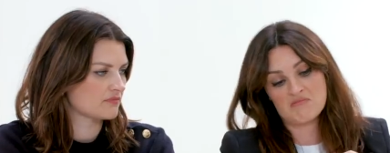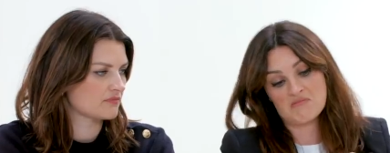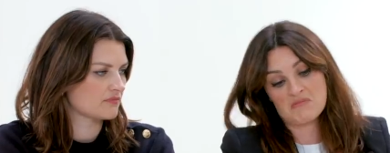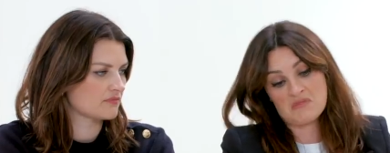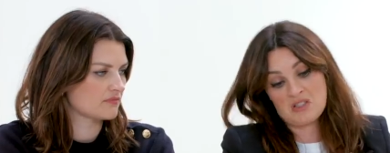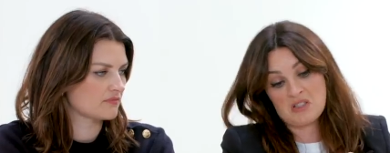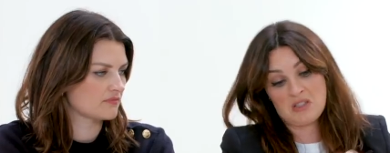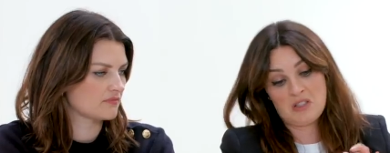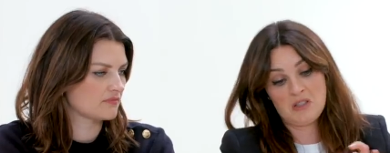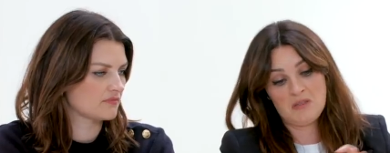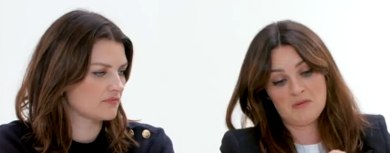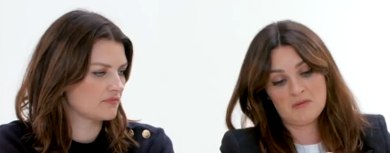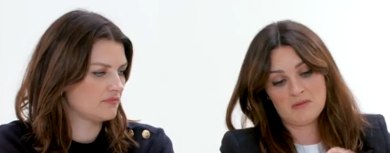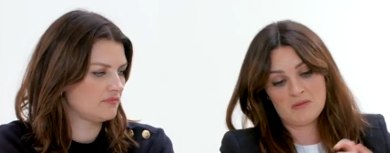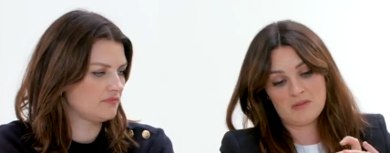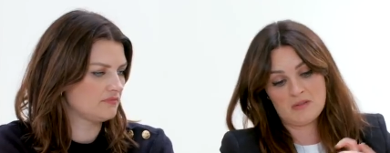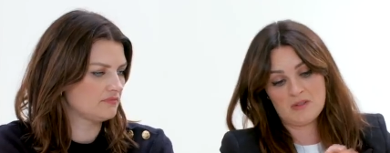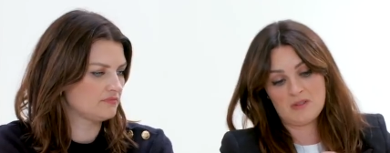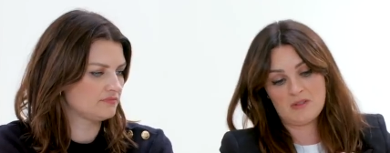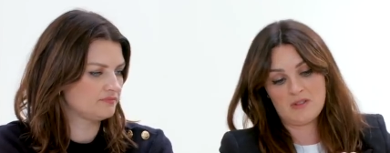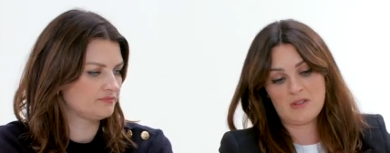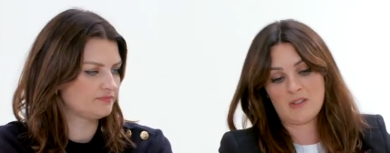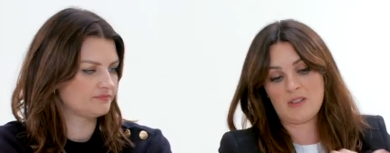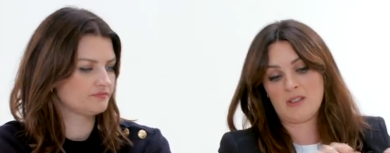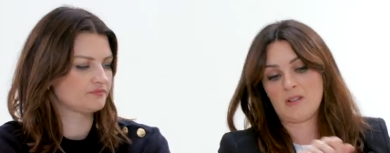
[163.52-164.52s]
Speaker 1: I don't know.
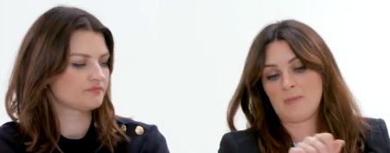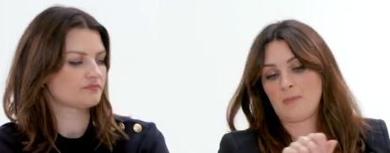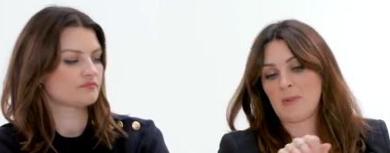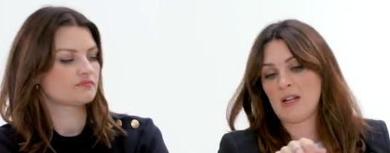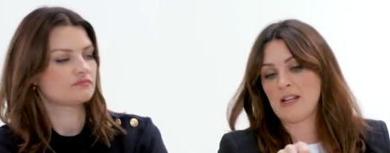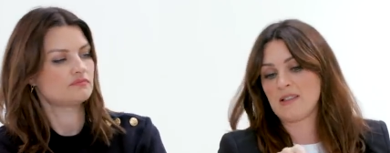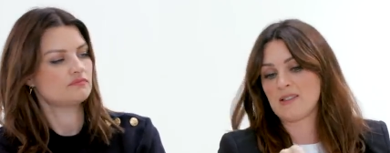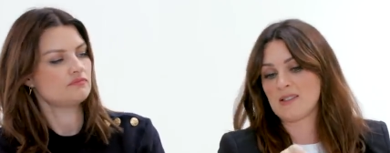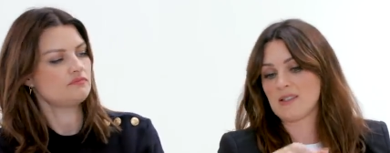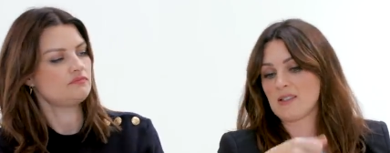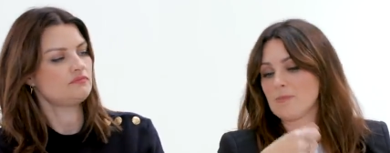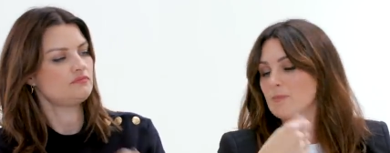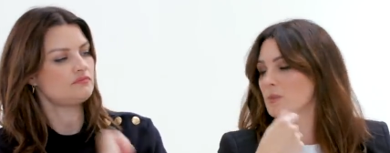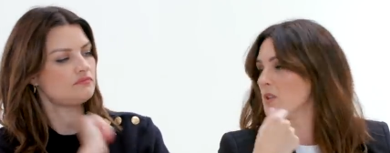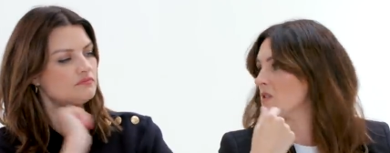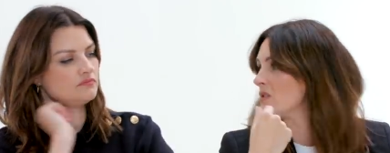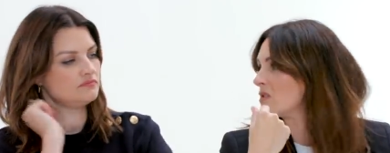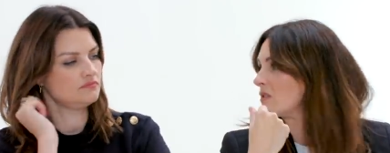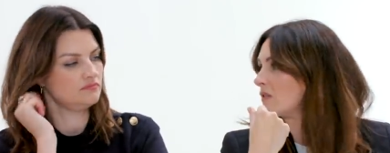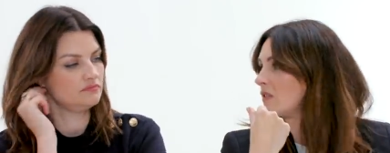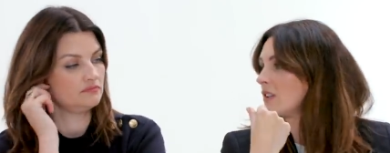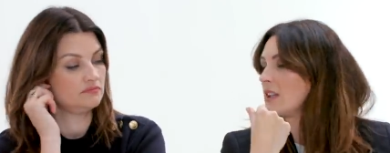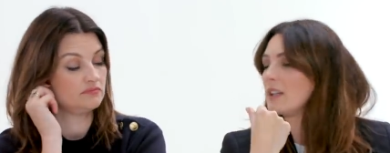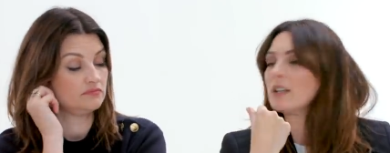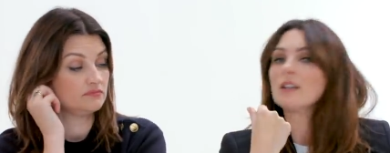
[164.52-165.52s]
It blends in
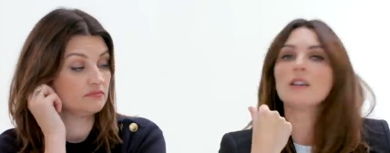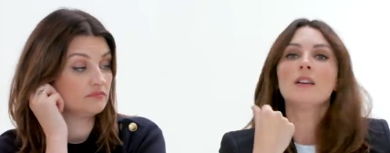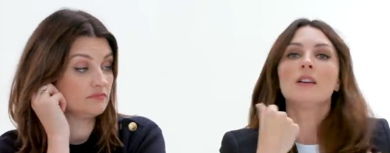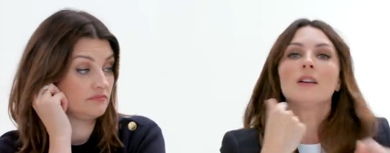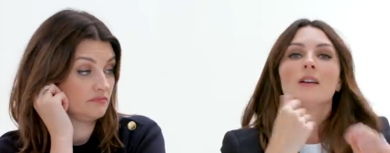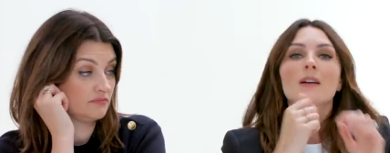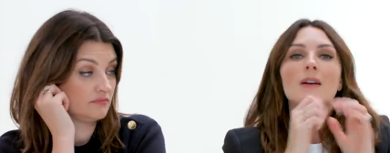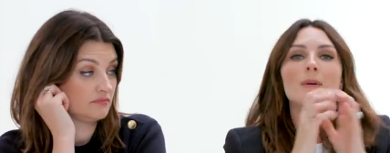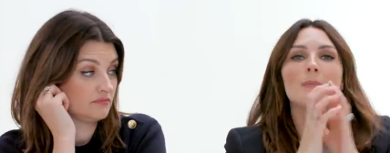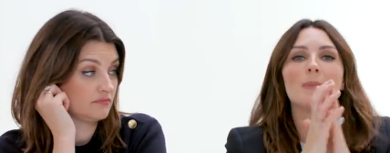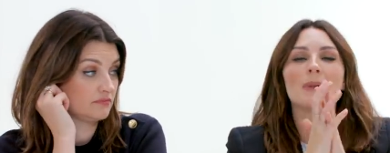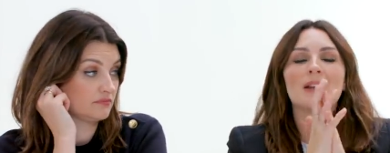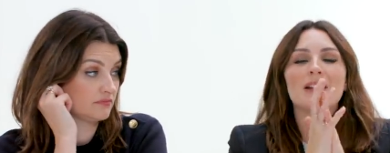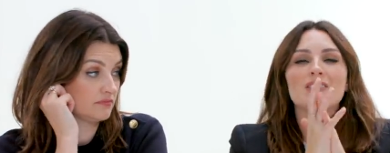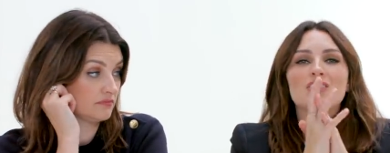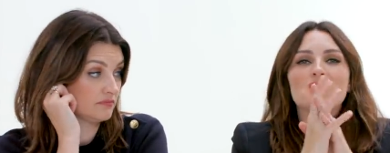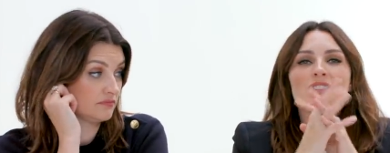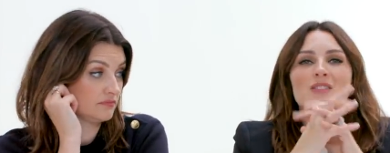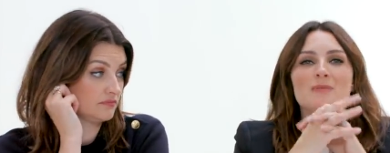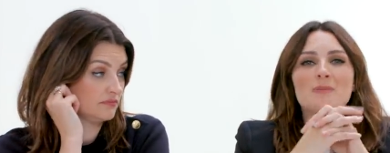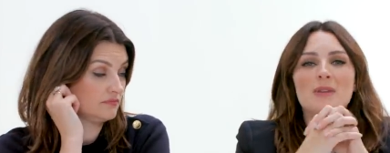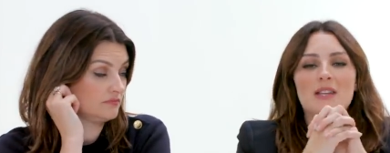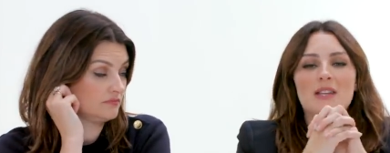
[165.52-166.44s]
beautifully, but it just